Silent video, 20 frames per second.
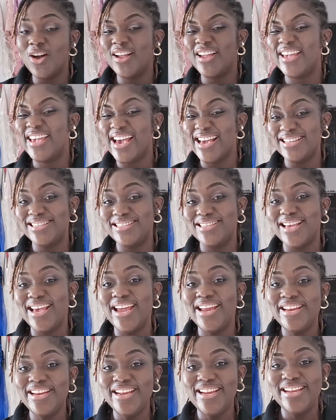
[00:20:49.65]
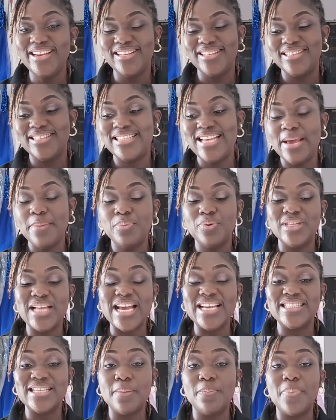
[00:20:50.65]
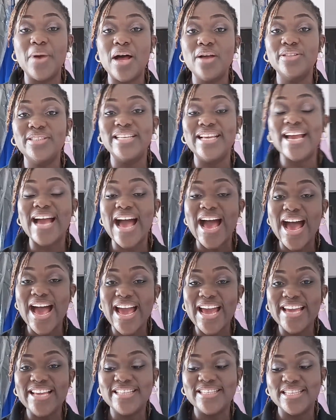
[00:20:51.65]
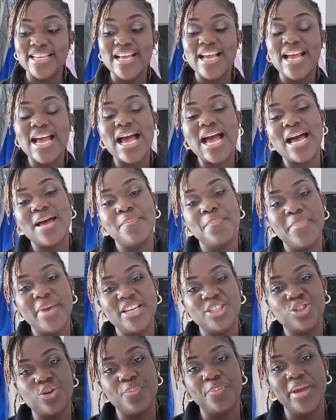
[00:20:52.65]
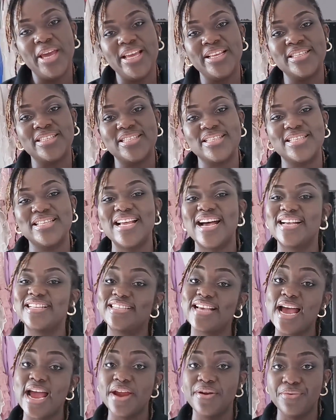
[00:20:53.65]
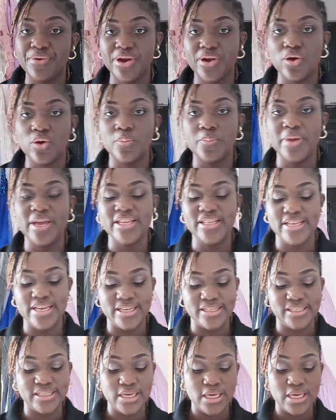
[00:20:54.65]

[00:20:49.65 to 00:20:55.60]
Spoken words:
get any table that is about the height and measurements that I recommended.